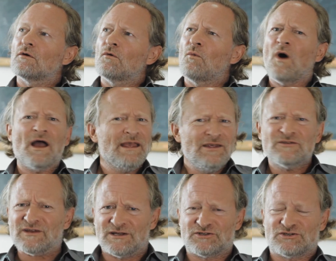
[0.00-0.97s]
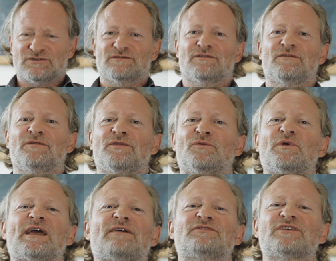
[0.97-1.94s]
why is it that
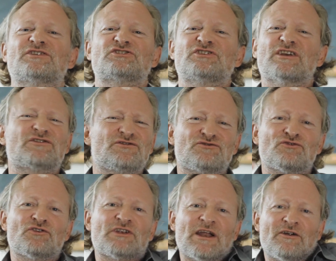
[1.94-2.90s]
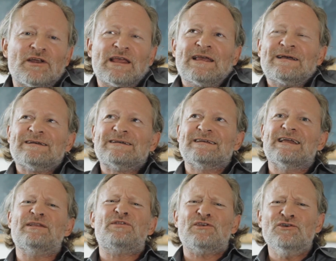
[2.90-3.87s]
we have such an extraordinary
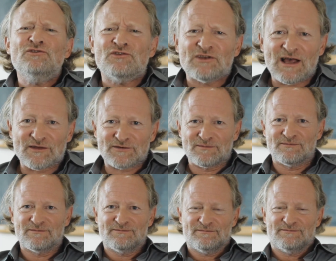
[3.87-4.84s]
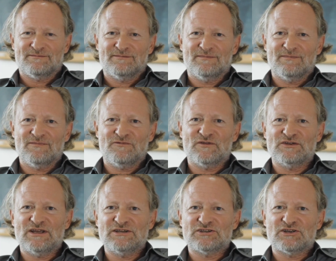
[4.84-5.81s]
enthusiasm for
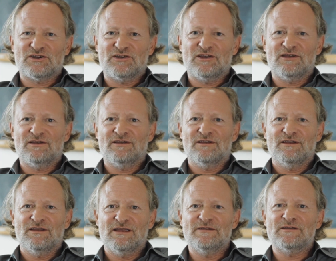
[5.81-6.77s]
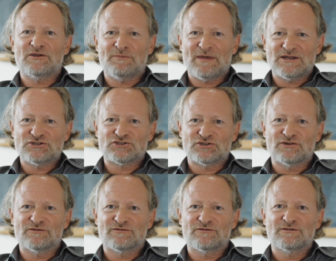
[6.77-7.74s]
data in the dimension
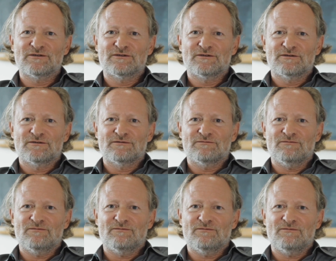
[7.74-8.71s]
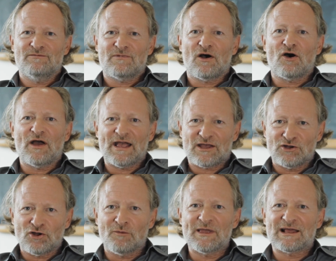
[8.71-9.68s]
of our
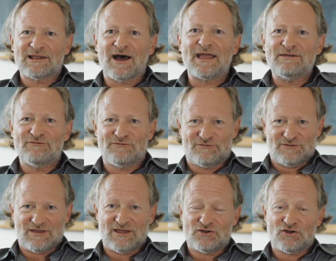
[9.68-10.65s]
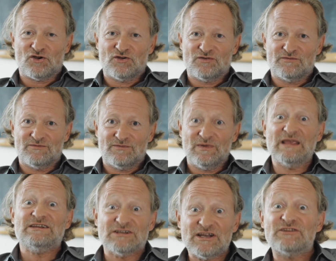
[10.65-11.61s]
economic life and our
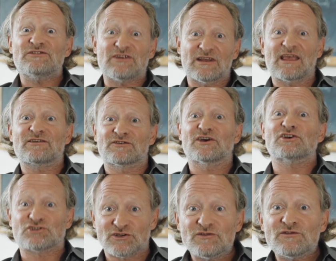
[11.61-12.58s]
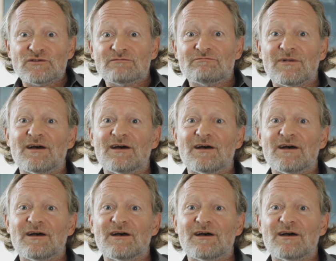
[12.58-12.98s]
hedonistic exertions,